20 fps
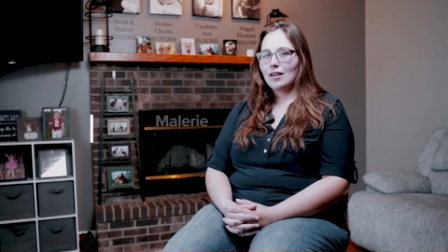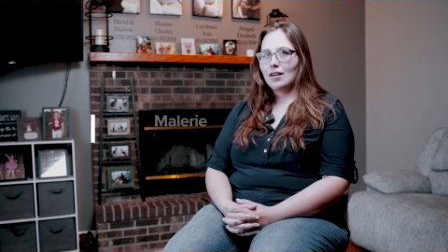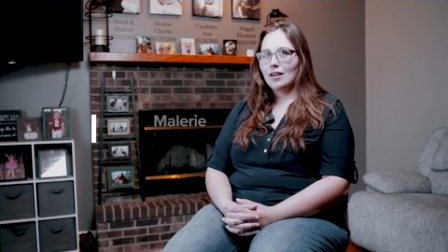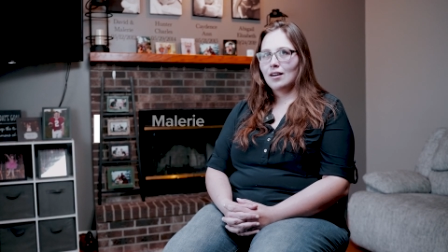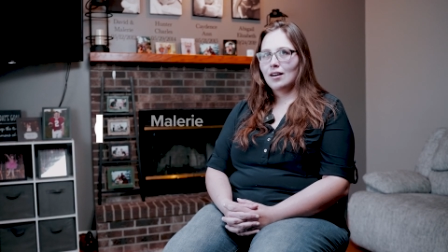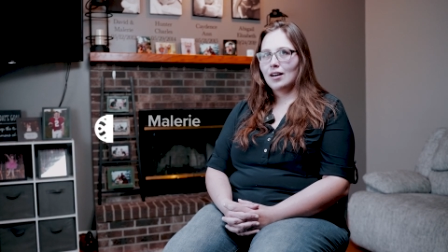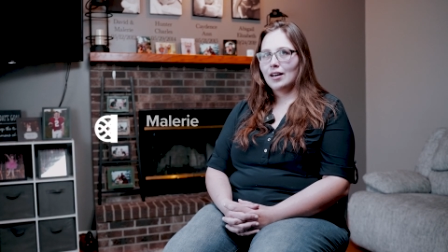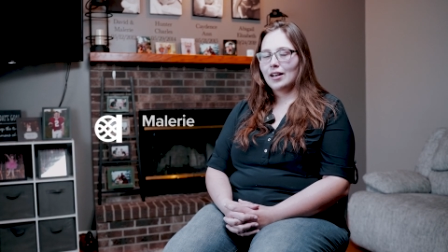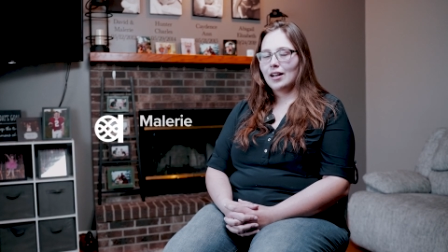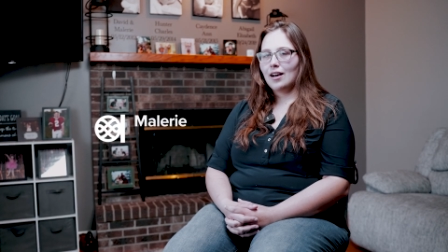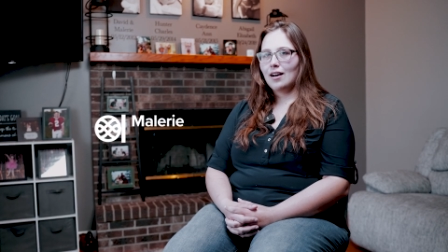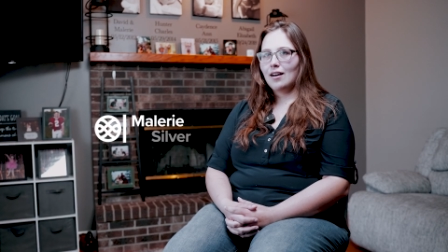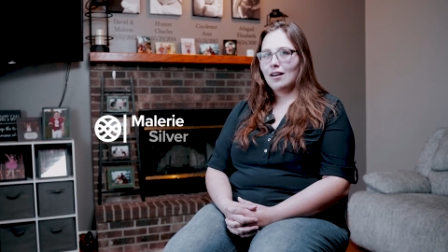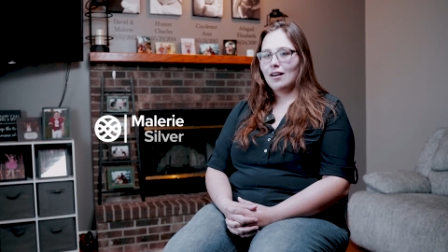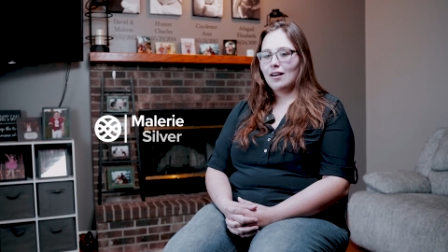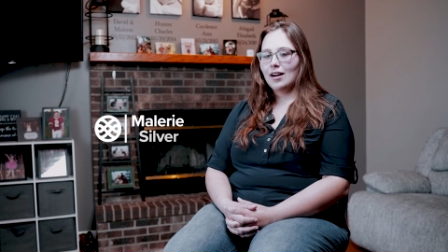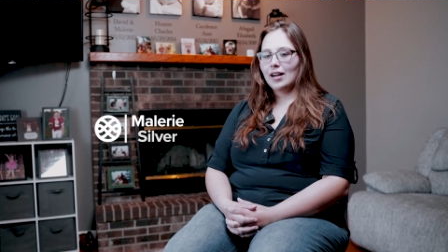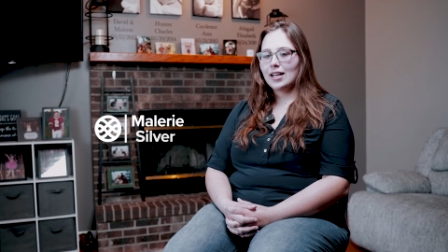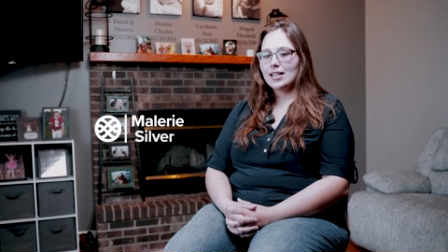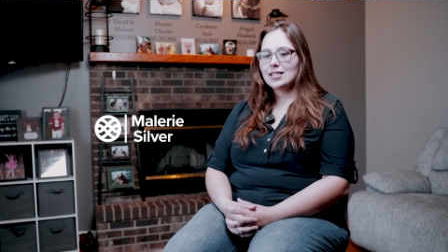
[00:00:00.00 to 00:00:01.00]
On
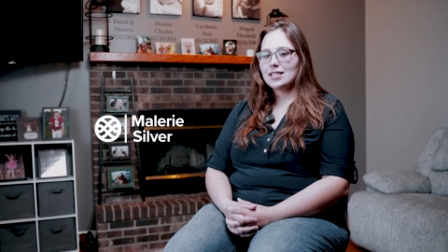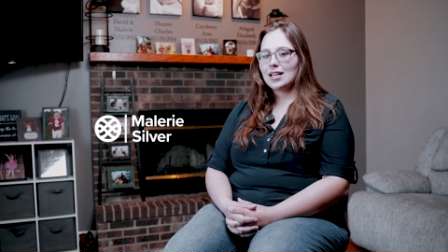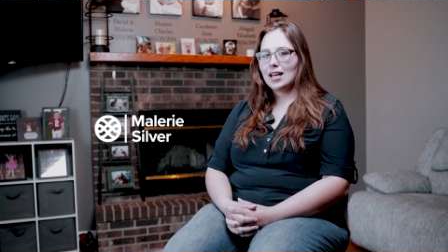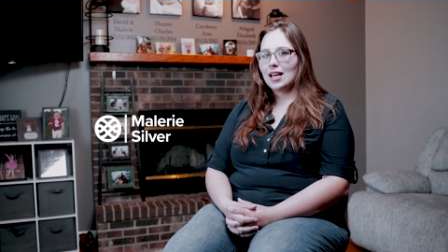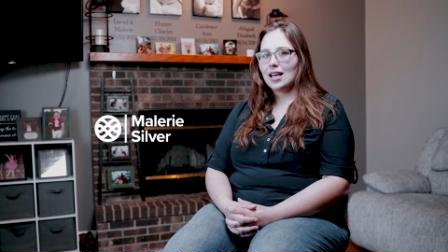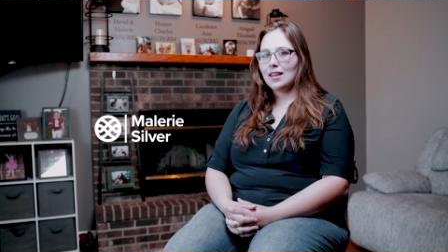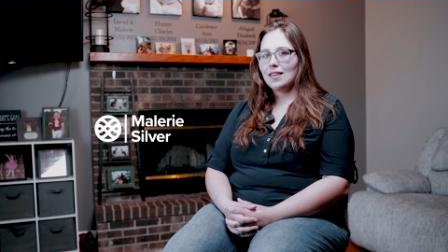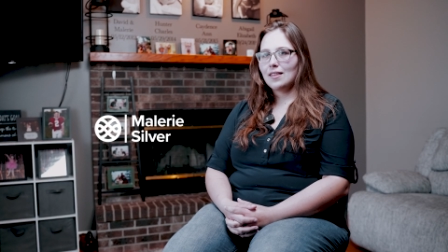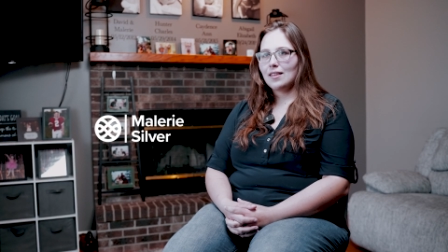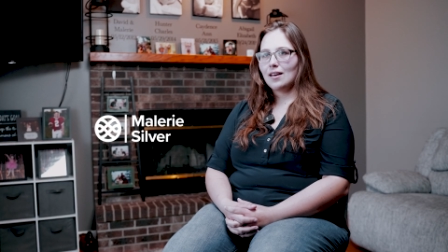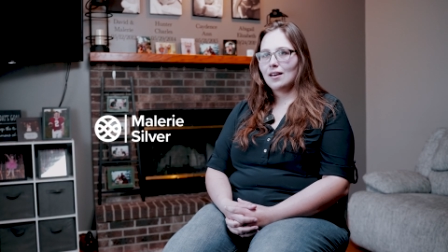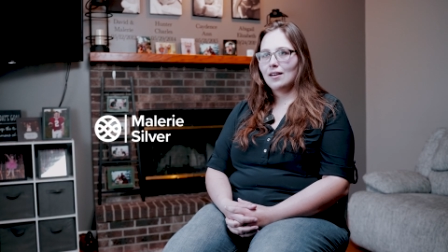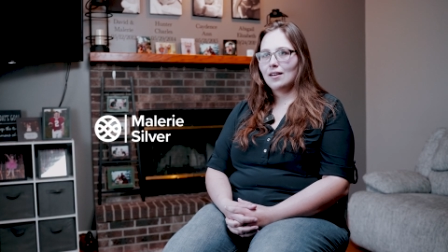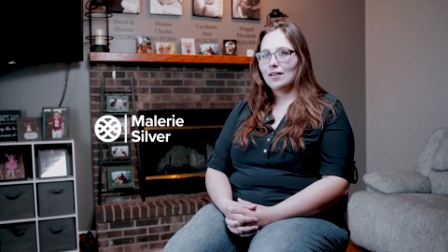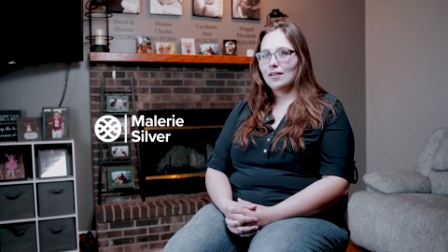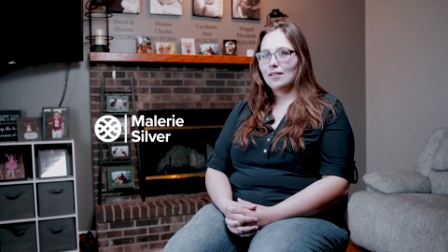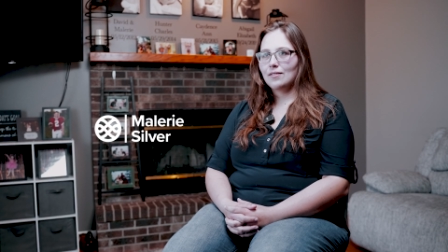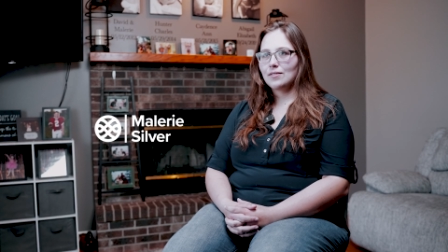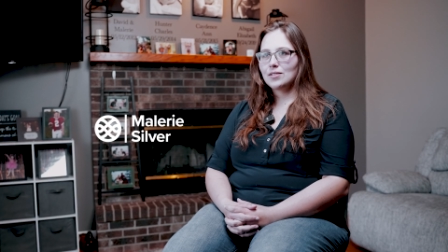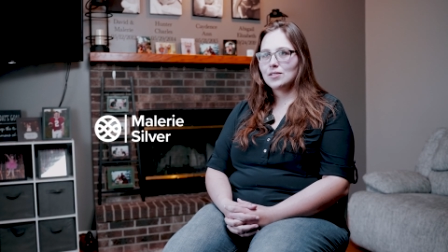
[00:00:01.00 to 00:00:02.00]
August 8th
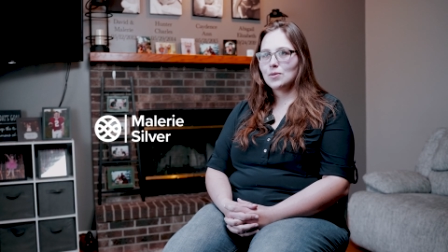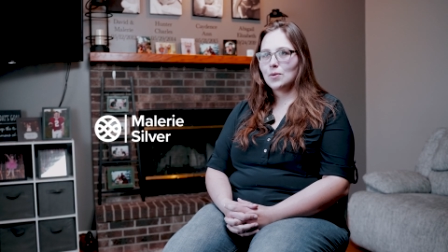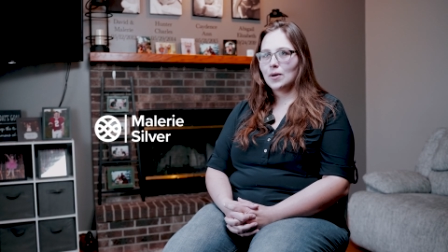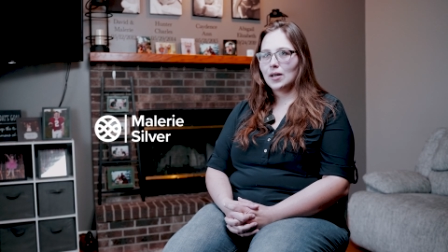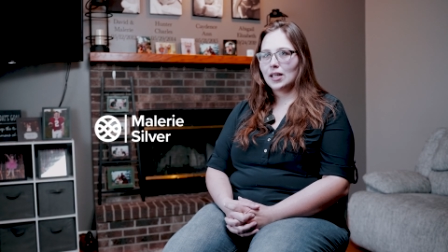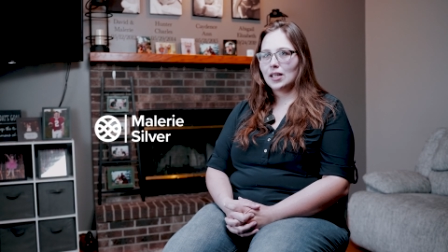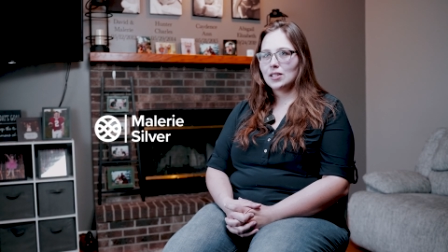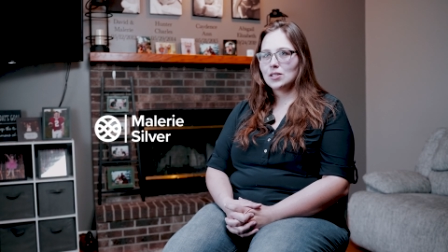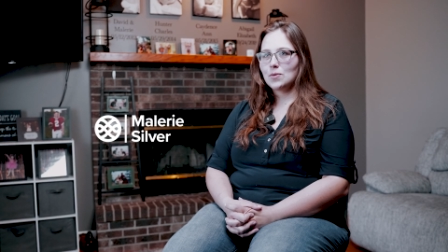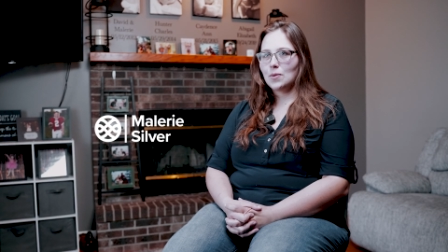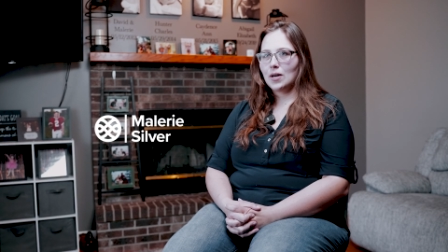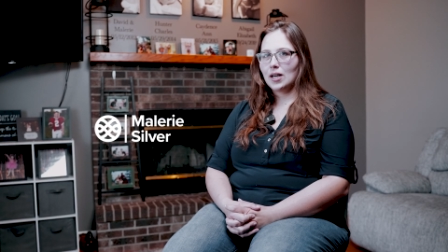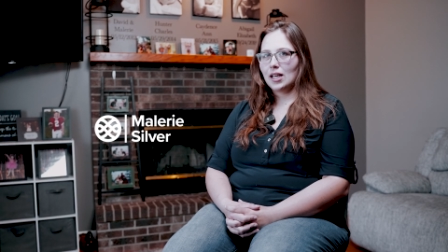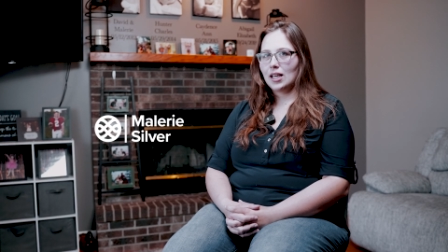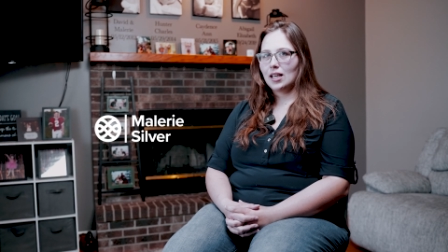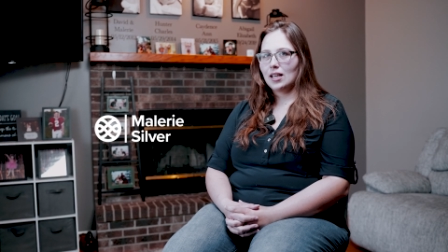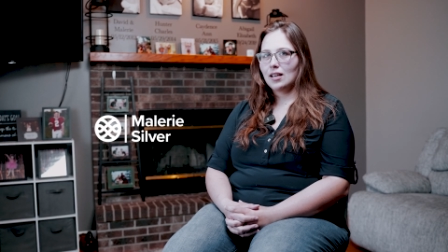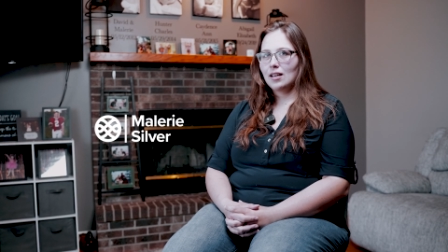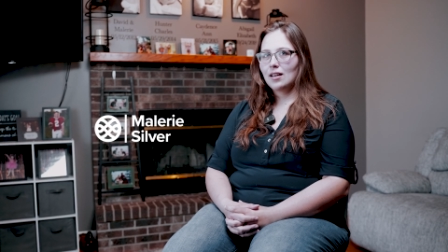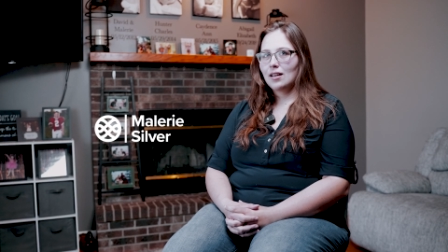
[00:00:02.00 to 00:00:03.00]
of
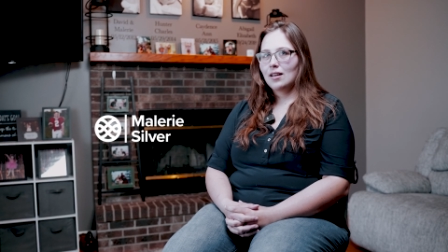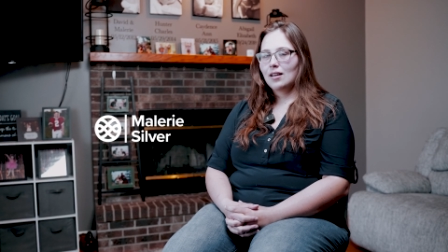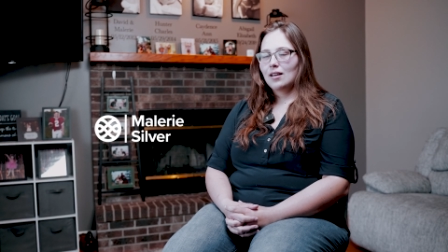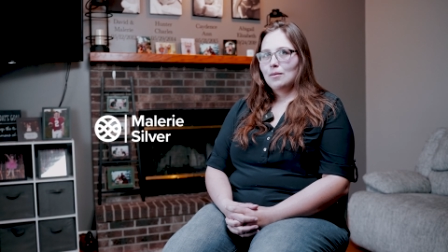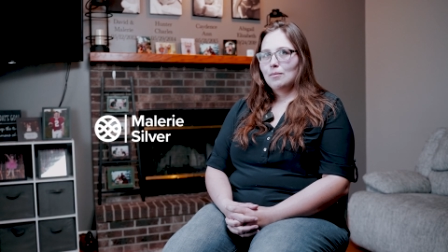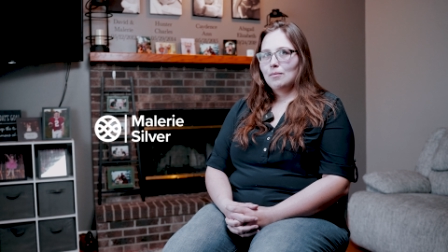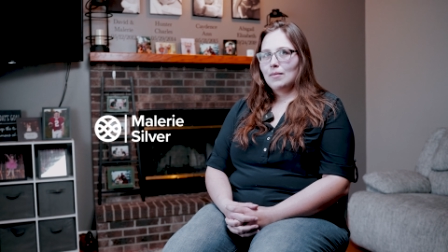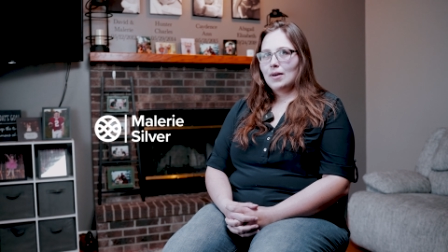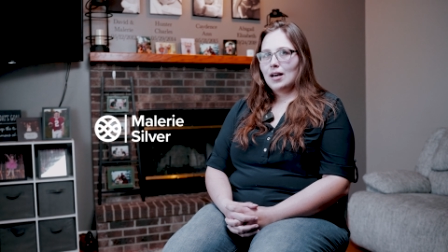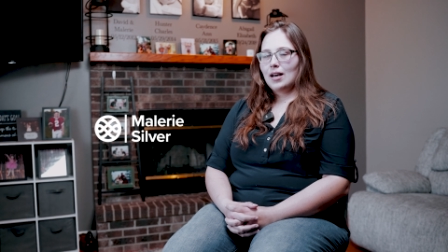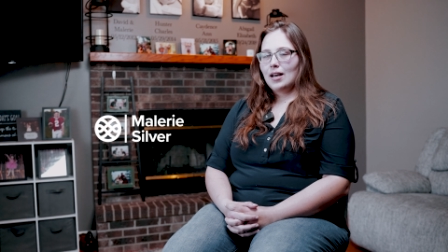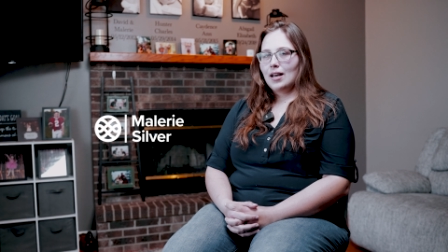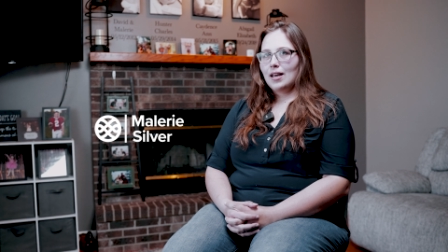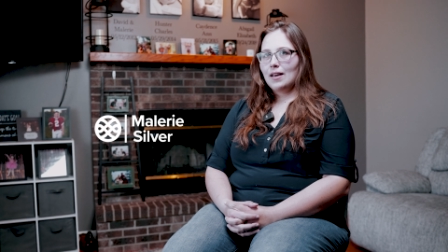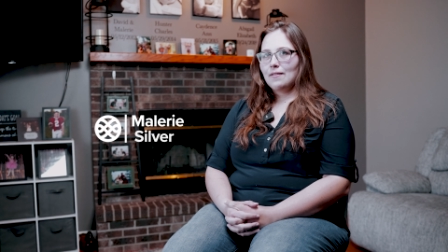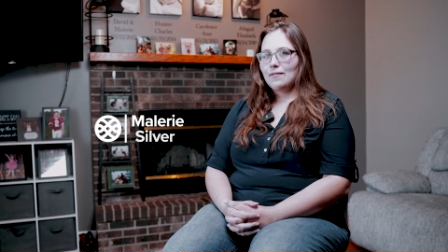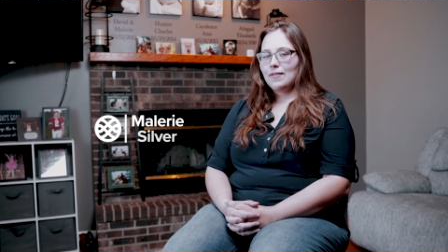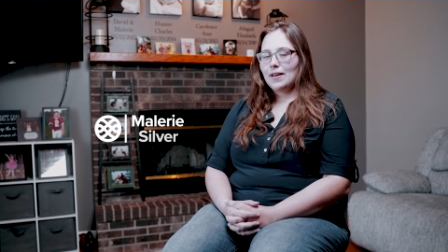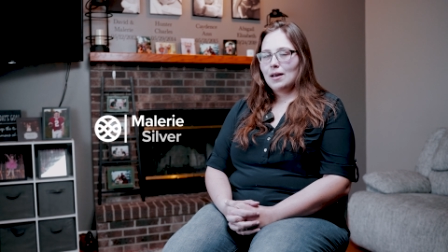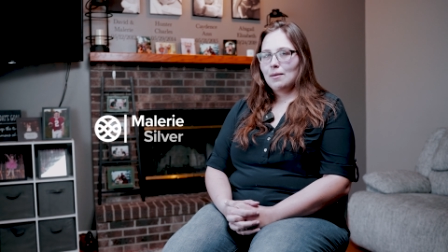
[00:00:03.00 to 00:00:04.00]
2020,
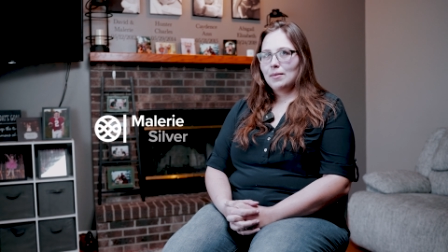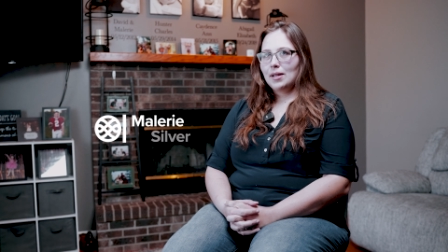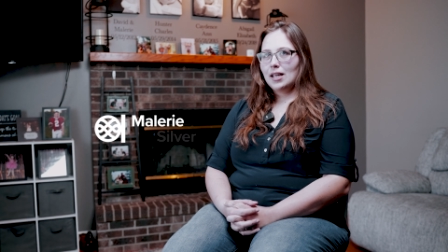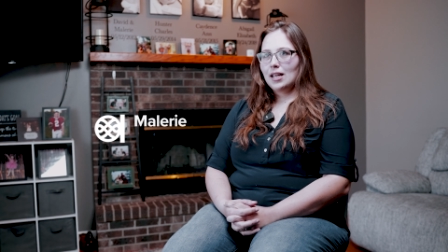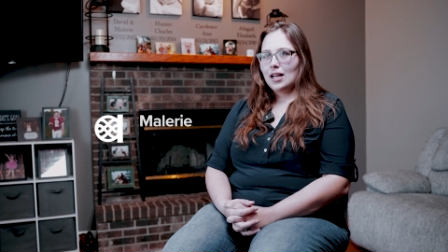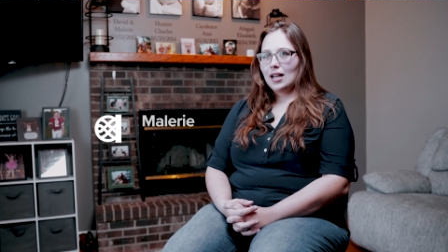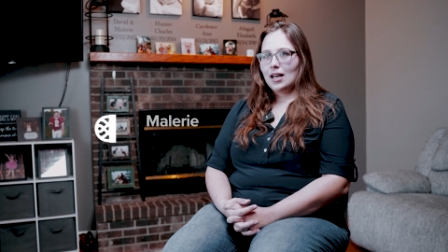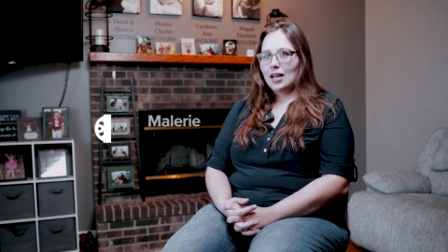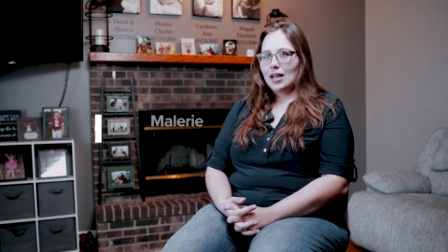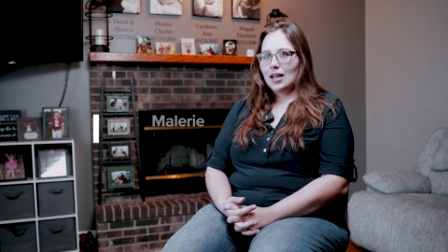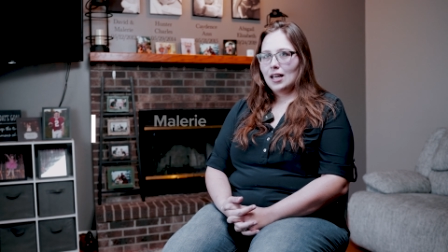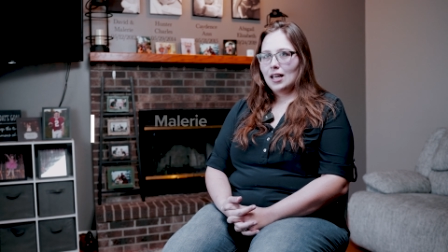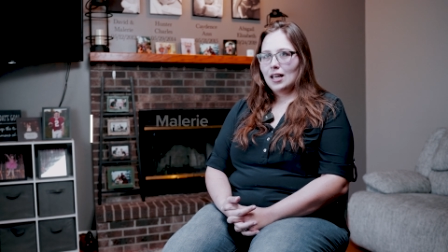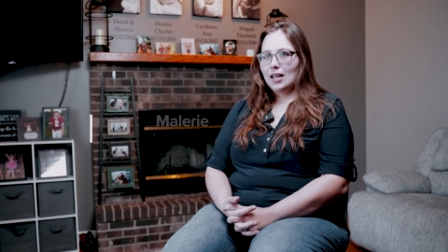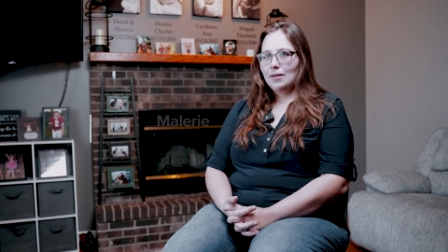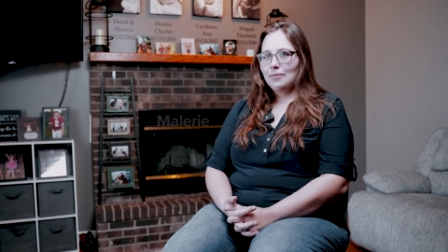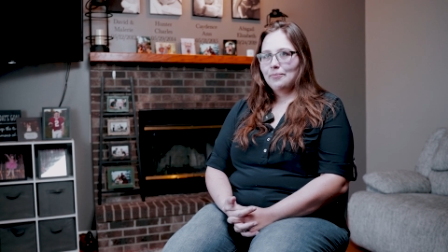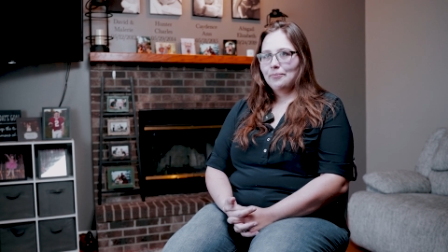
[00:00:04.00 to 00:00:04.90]
my family and I